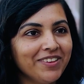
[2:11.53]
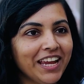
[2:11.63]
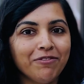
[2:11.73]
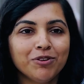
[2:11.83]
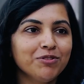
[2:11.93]
Like
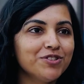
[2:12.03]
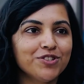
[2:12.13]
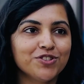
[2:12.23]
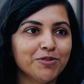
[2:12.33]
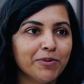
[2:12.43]
everyone was
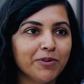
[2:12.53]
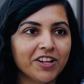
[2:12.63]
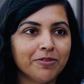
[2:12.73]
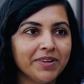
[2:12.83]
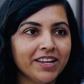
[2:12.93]
just super
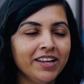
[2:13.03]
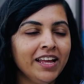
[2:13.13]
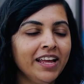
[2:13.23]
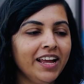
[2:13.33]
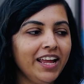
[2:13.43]
welcoming.
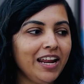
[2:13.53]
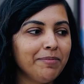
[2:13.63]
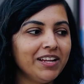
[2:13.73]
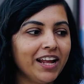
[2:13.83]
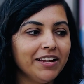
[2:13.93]
And I
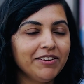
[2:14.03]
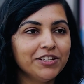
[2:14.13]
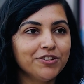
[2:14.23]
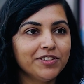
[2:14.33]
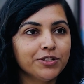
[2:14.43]
mean, I
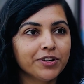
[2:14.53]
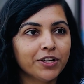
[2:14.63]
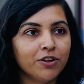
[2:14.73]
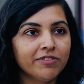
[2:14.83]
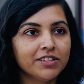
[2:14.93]
interviewed during
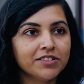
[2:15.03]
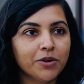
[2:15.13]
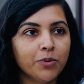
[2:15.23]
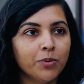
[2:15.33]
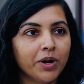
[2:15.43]
COVID,
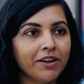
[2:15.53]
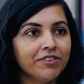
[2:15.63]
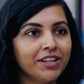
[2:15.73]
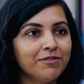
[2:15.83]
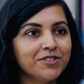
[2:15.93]
so
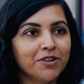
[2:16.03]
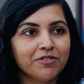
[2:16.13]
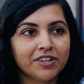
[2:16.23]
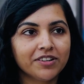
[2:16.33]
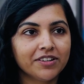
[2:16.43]
everything was
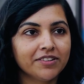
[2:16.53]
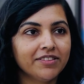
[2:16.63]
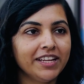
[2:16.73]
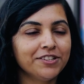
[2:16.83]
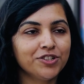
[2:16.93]
over
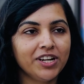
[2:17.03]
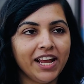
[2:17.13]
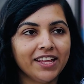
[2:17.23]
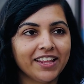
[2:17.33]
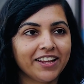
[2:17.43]
the
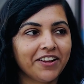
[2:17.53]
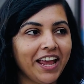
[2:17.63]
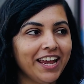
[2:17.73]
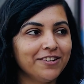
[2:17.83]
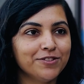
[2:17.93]
internet. Like I
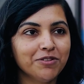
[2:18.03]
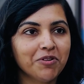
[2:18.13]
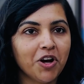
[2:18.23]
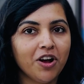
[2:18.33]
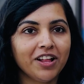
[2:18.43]
had a Zoom
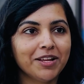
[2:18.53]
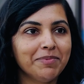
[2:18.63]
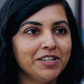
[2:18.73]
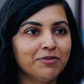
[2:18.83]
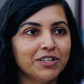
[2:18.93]
call. I'd
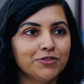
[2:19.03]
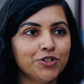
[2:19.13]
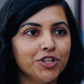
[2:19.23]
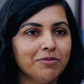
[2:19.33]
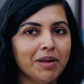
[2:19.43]
been to West
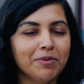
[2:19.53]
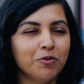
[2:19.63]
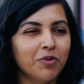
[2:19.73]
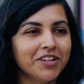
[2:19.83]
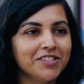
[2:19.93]
Virginia maybe
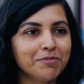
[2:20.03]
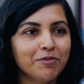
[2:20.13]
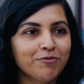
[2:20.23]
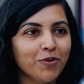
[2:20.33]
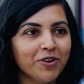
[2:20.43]
once
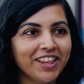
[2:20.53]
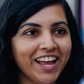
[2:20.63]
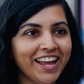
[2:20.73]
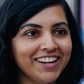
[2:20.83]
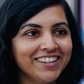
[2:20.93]
before
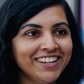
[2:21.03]
that.